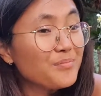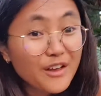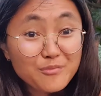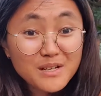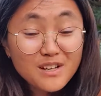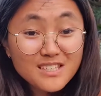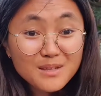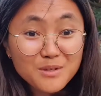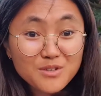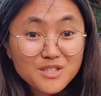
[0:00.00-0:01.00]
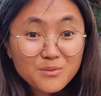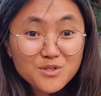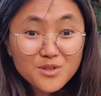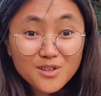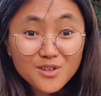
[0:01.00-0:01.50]
I've been lucky because I
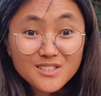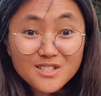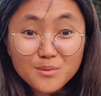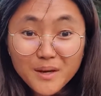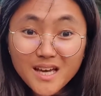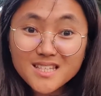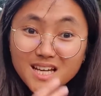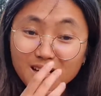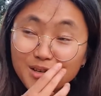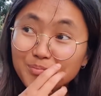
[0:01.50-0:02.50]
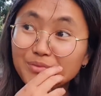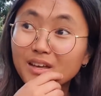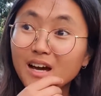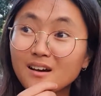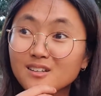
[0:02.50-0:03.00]
was alone in the bed.
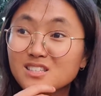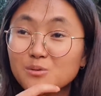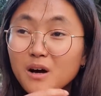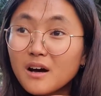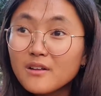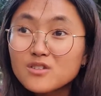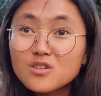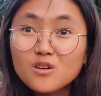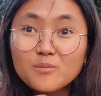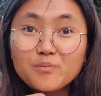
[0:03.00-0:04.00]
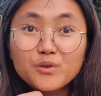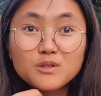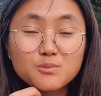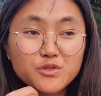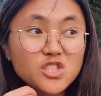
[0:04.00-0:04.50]
Kira and
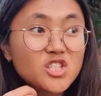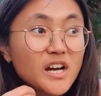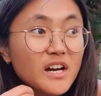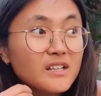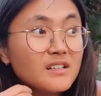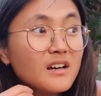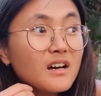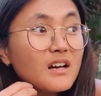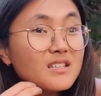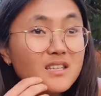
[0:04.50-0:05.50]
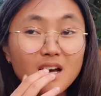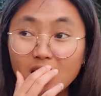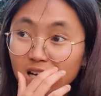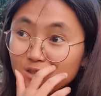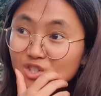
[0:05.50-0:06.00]
a British guy
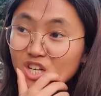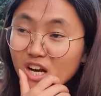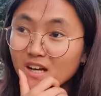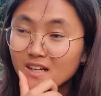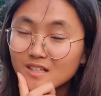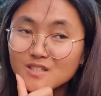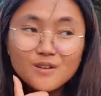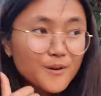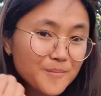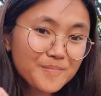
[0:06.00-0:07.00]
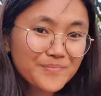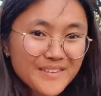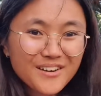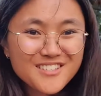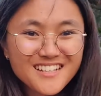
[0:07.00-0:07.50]
had to share, so
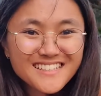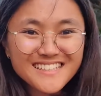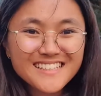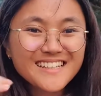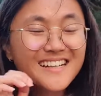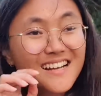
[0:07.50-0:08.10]
I was lucky.